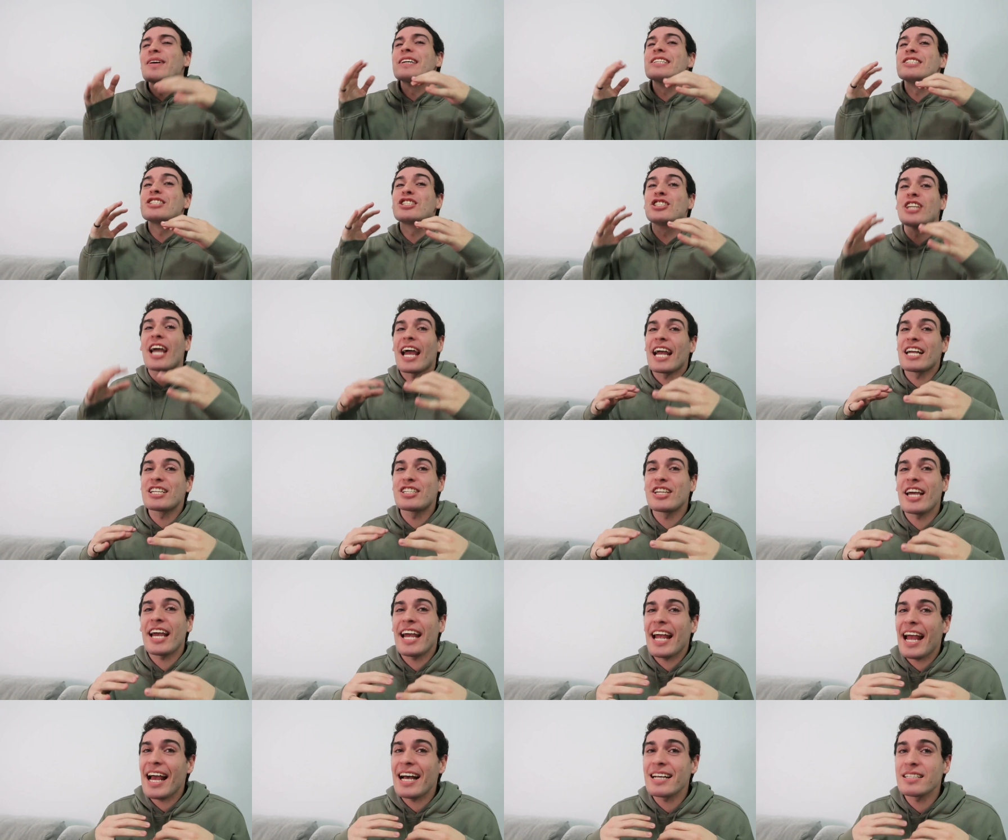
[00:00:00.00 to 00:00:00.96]
when JJ
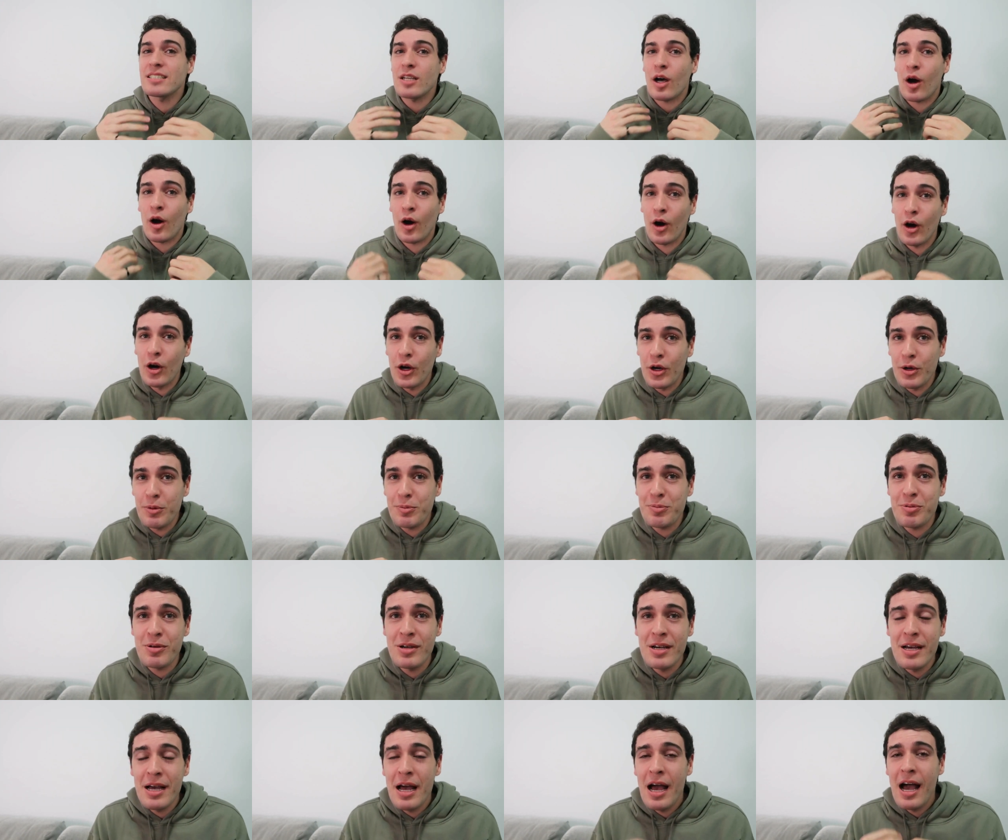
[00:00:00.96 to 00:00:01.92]
has hope,
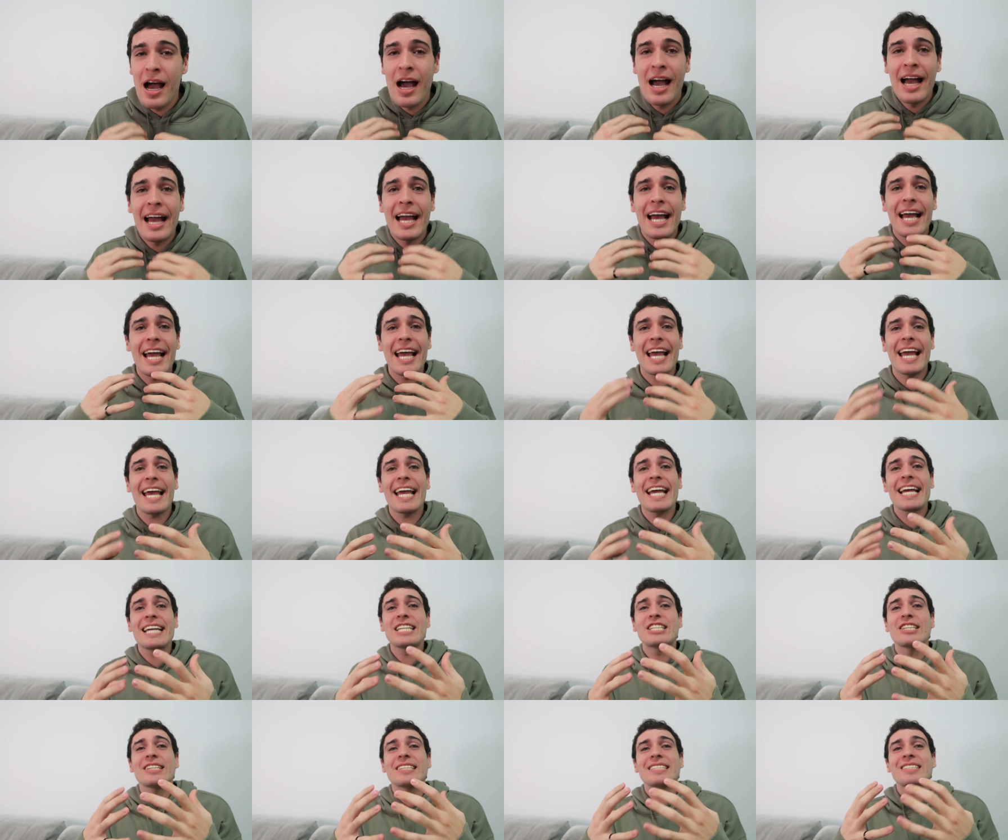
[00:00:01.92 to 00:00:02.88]

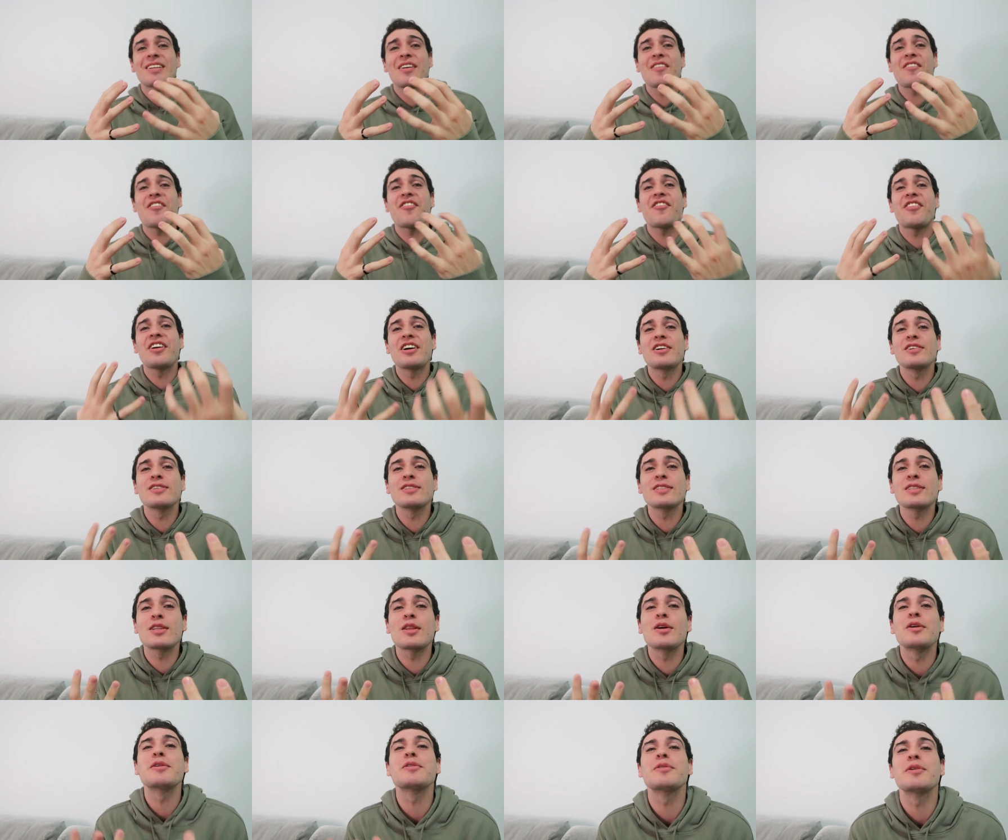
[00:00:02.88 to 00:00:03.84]
he just
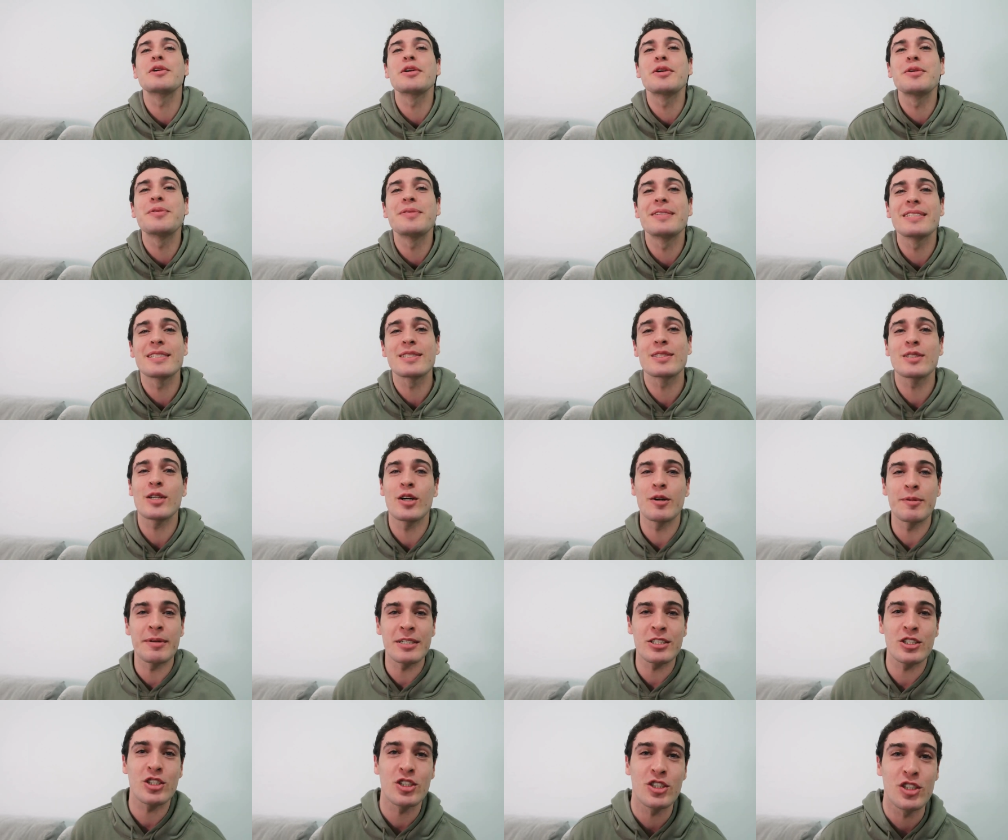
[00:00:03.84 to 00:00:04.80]
fills the room with so
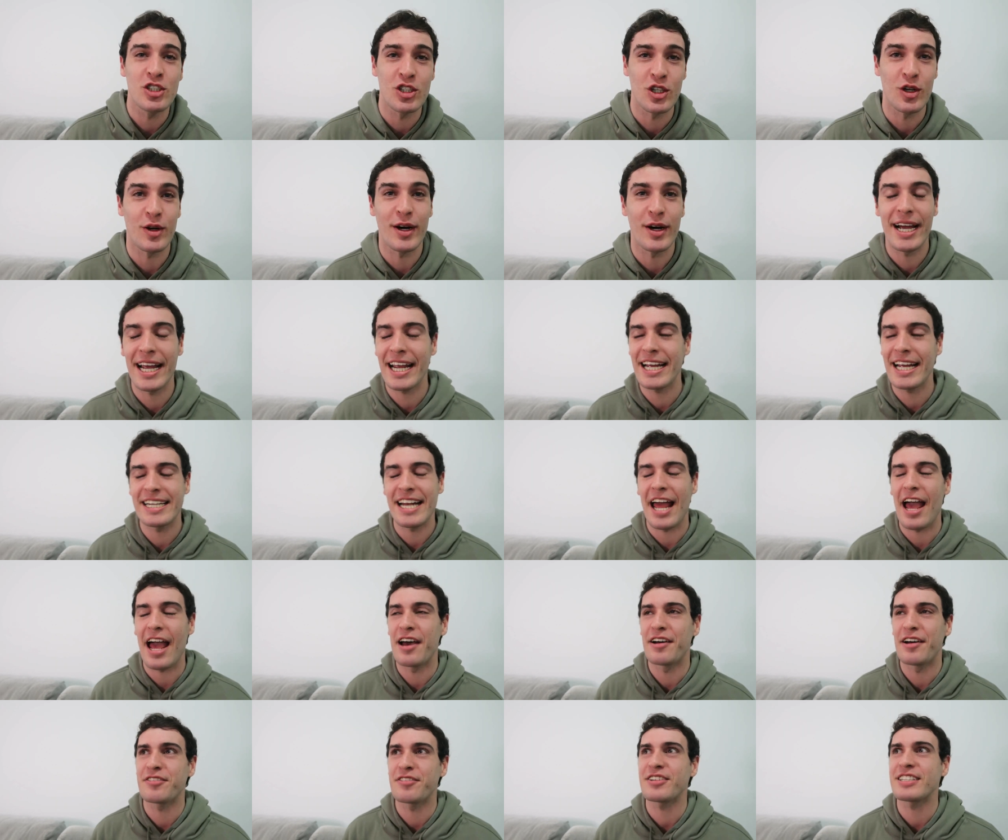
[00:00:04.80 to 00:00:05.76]
much joy
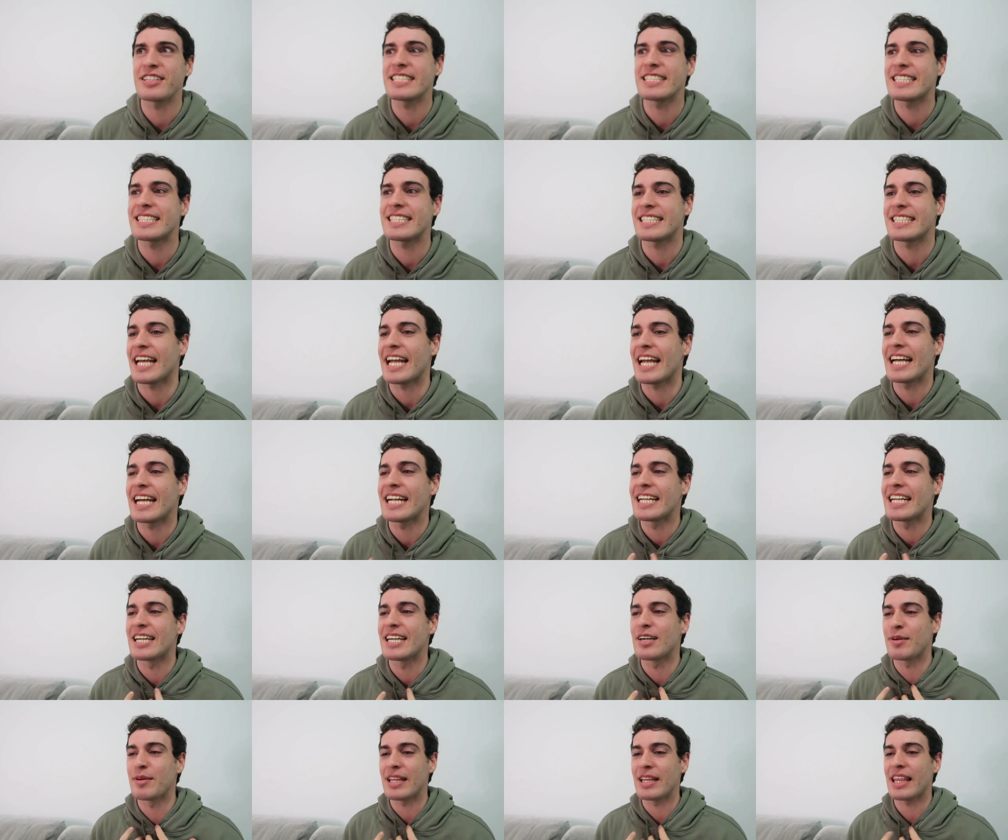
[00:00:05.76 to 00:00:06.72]
and every
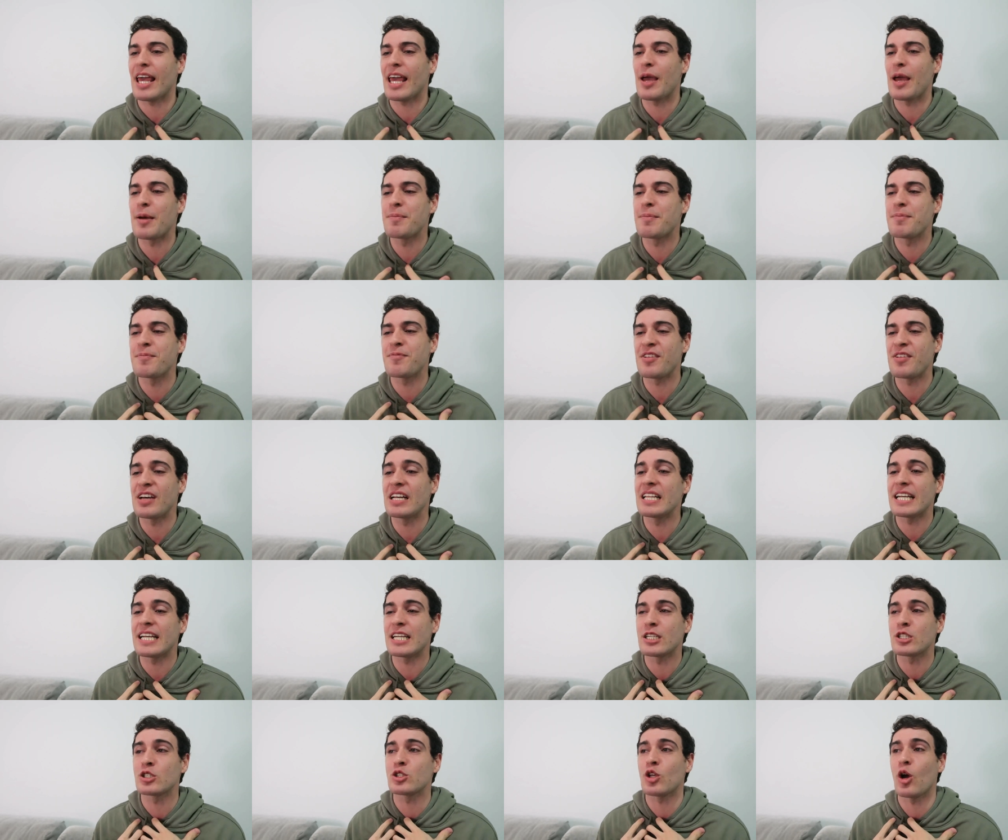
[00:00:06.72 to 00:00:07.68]
scene with him
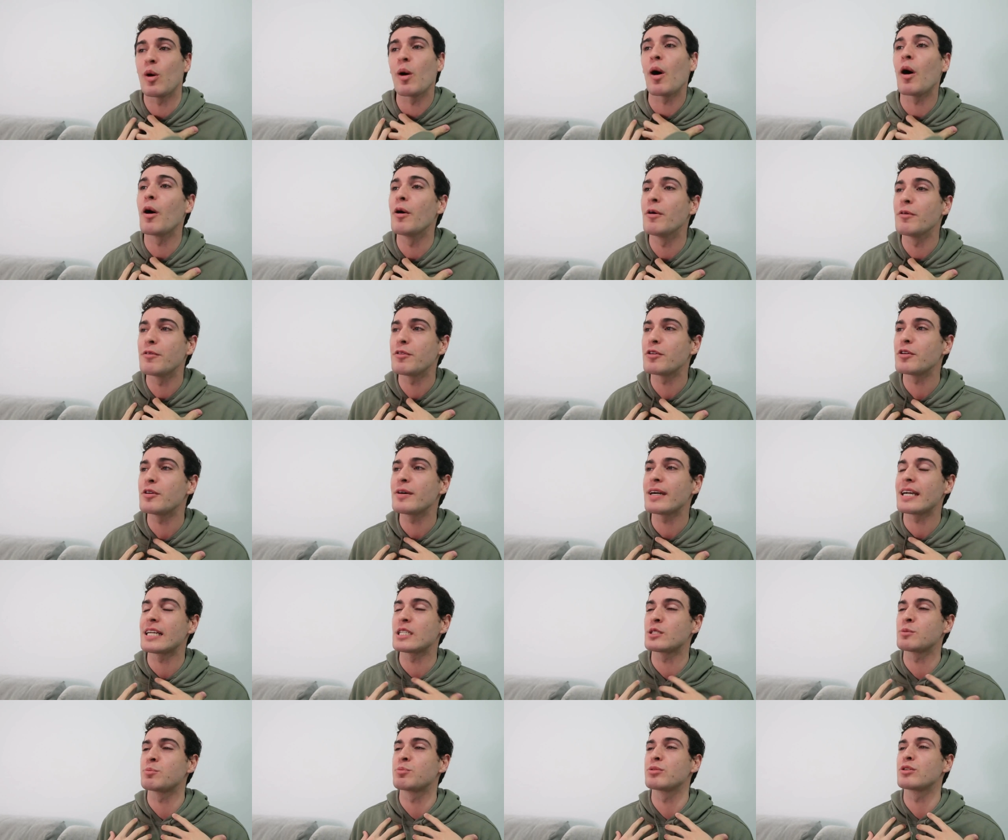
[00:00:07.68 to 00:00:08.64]
feeling so hopeful
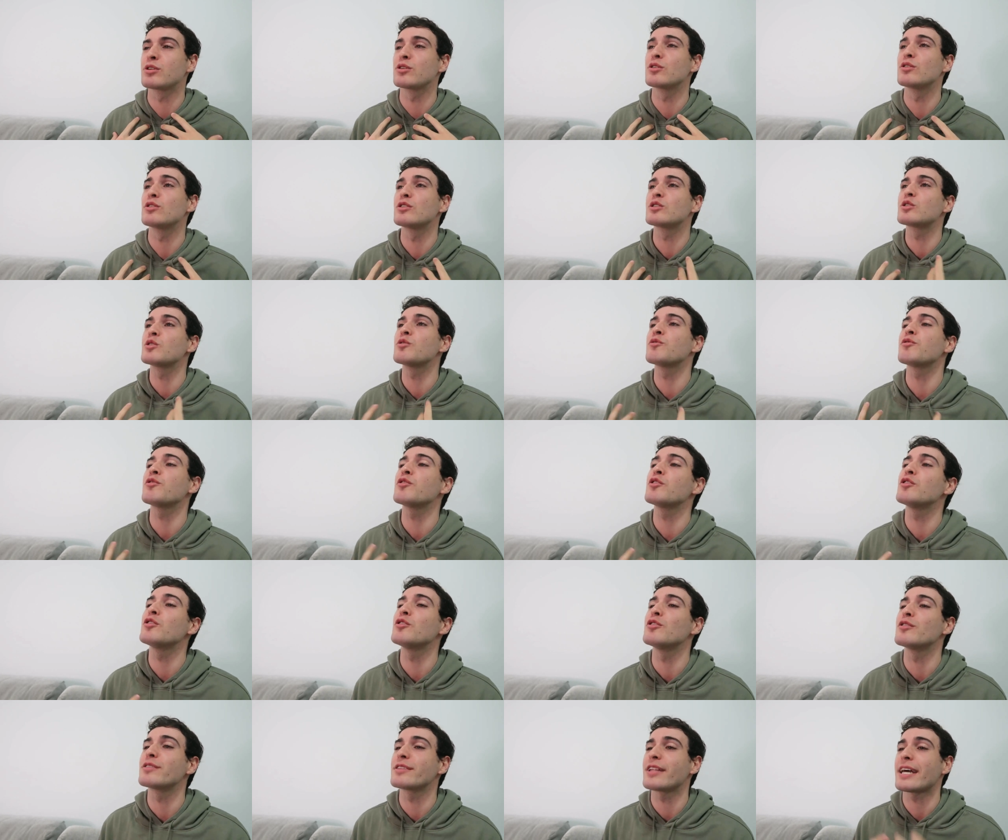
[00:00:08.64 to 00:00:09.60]
is
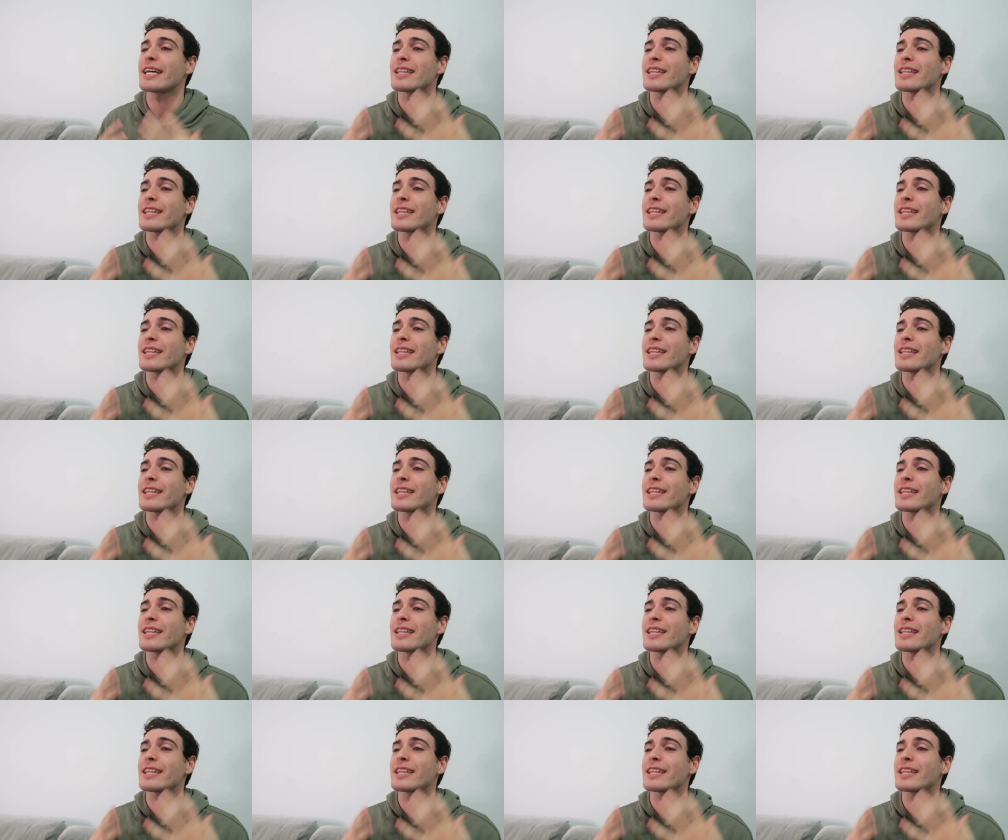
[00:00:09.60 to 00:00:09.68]
beautiful.